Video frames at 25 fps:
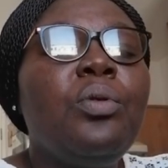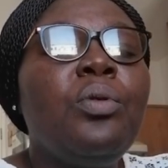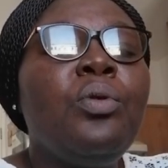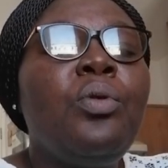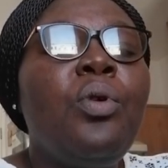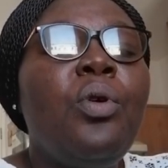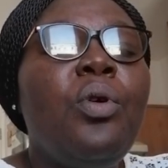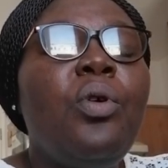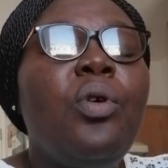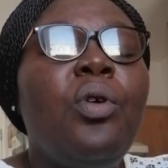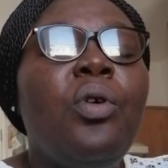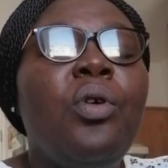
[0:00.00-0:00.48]

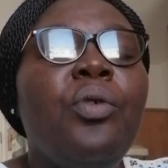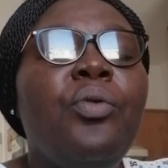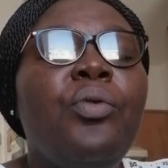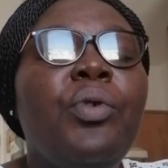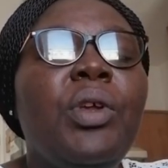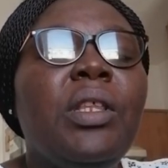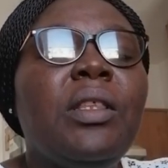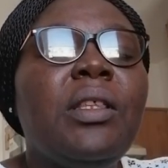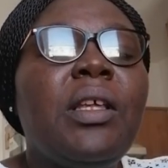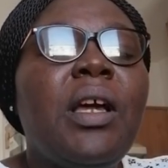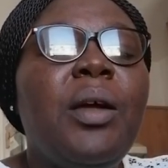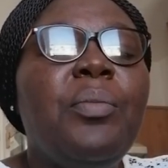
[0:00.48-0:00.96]
go on
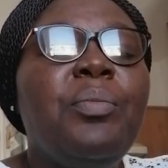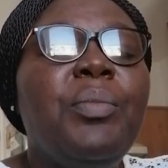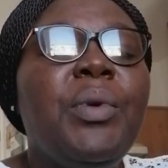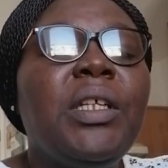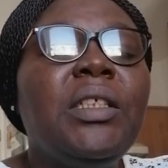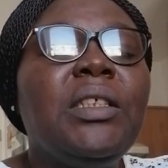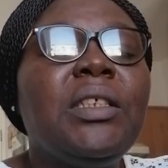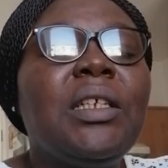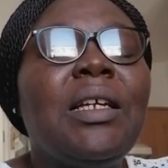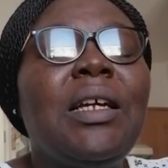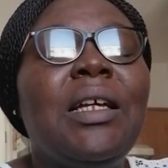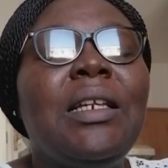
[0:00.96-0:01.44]

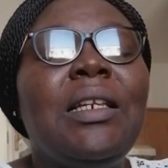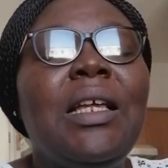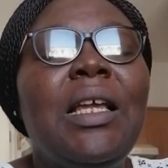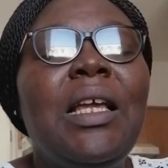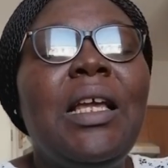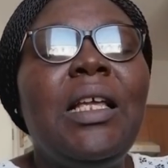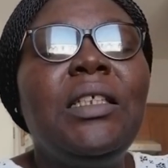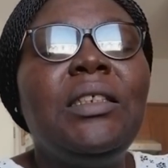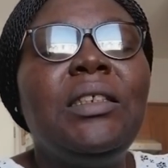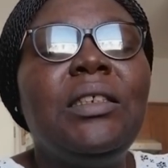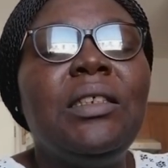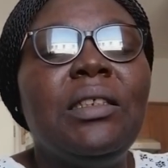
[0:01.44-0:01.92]
retirement can
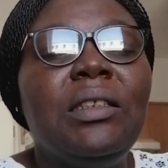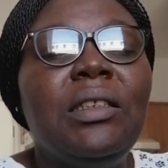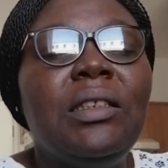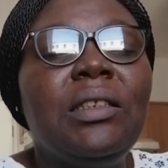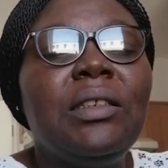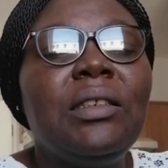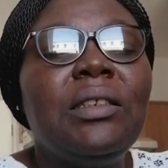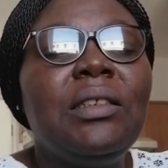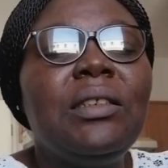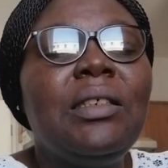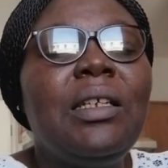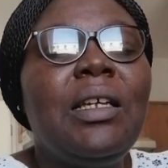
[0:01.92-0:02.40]

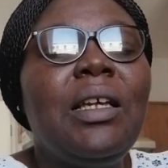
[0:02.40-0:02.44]
exit